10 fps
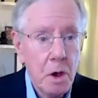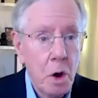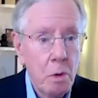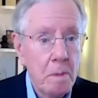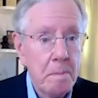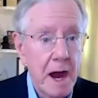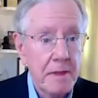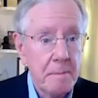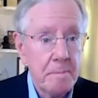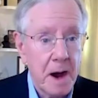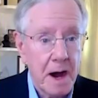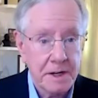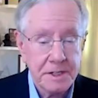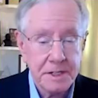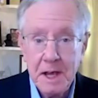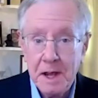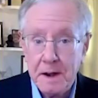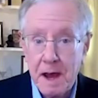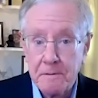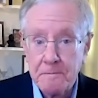Who will buy the bonds?
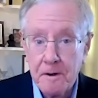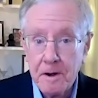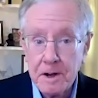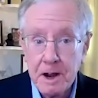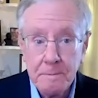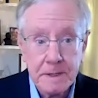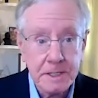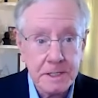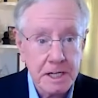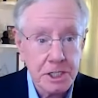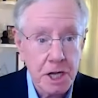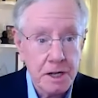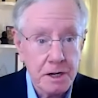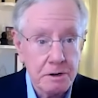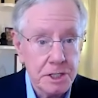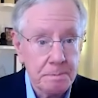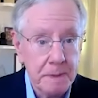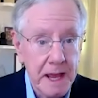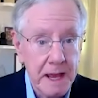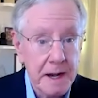Not foreign governments like China or
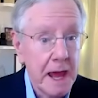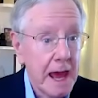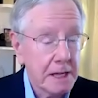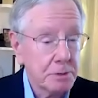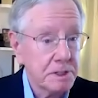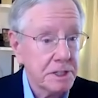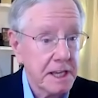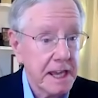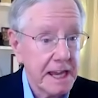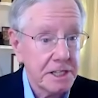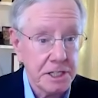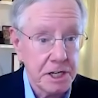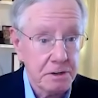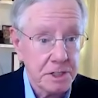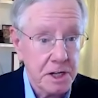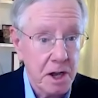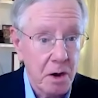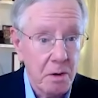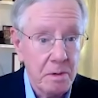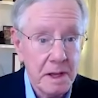Japan, as was the case years
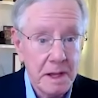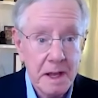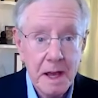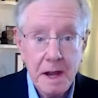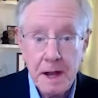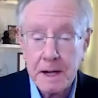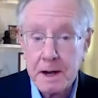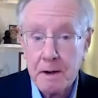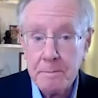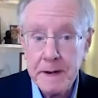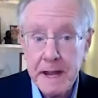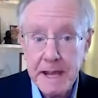ago. Not government